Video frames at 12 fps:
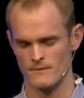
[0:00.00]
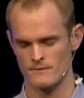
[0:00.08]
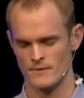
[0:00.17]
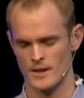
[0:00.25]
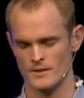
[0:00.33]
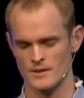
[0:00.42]

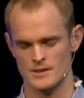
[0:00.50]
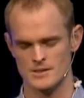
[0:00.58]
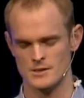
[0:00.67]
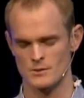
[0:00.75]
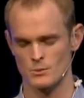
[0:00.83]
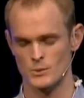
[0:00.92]
Father,
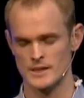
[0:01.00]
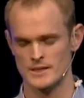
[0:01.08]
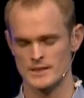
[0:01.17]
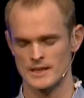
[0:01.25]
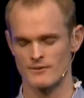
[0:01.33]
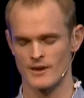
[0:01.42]
so we
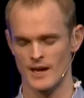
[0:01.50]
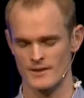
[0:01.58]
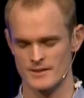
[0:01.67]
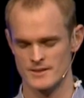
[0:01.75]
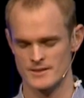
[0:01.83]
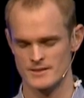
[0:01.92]
can love
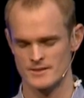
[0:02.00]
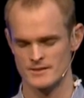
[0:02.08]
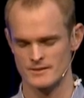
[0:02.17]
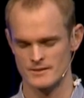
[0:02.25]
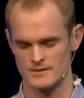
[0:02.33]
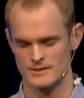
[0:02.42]
others
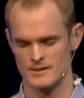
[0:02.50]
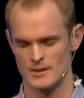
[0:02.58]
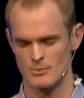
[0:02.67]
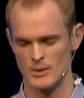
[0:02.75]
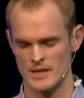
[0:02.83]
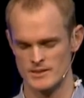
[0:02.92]
to the
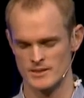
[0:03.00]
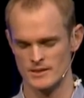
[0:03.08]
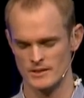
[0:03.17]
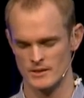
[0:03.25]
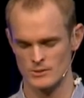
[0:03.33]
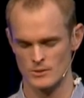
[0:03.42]
capacity
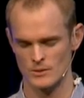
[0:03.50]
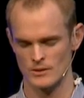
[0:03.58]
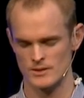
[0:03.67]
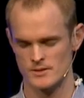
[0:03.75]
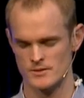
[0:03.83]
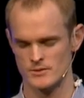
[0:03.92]
that you call
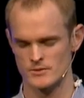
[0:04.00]
us to.